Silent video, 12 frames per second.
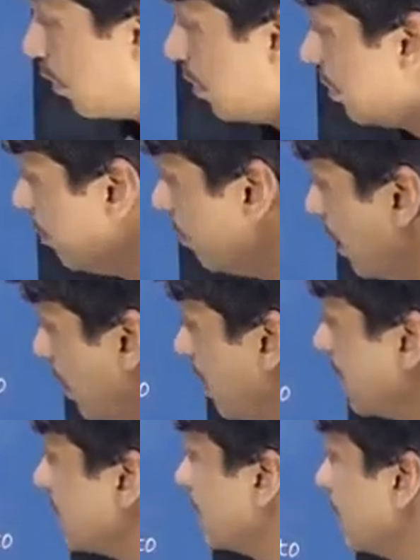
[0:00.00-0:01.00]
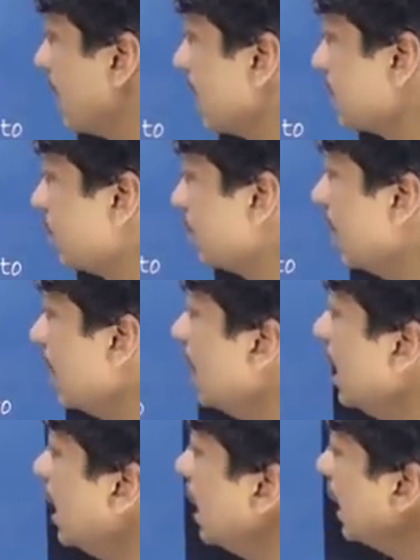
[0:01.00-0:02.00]
for basal cell carcinoma,
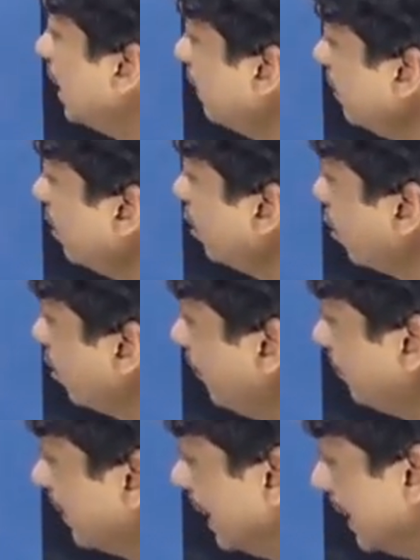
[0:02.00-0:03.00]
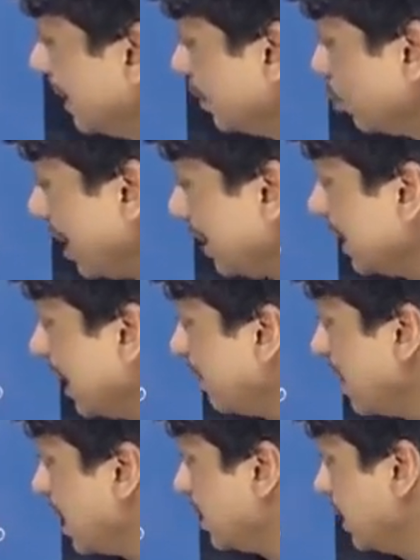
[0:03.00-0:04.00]
even though there is one
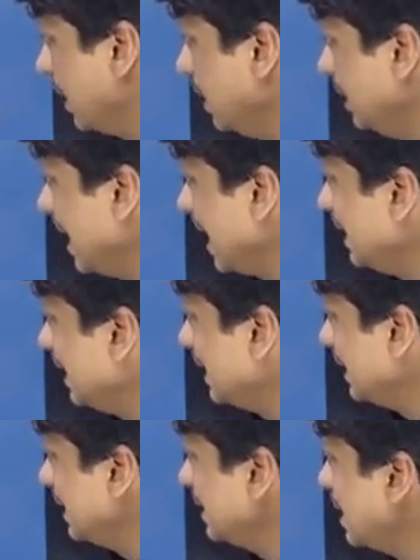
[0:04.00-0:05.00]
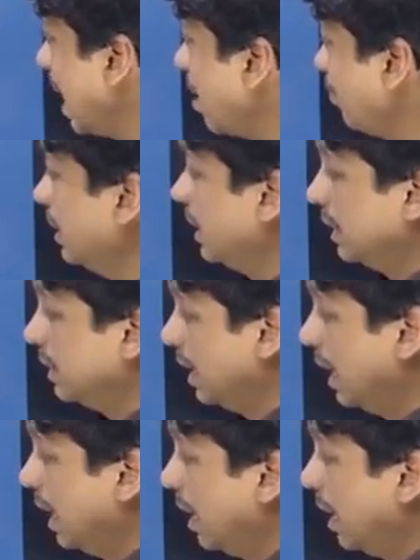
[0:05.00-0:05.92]
caveat here that it is the upper lid,